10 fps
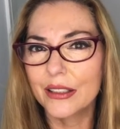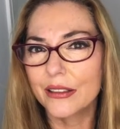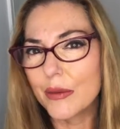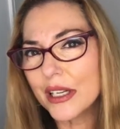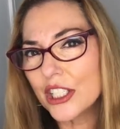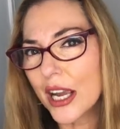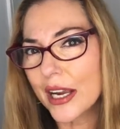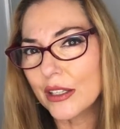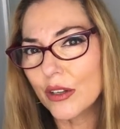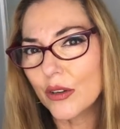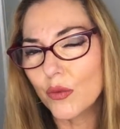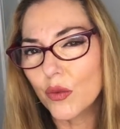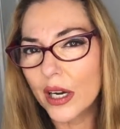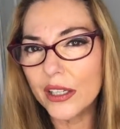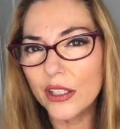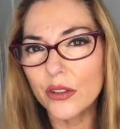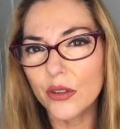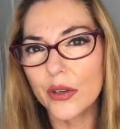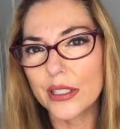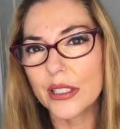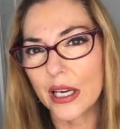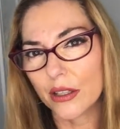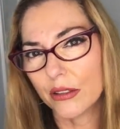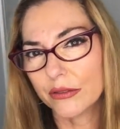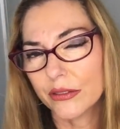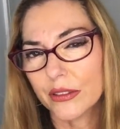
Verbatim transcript: "Grandma Jane, why do you always cut off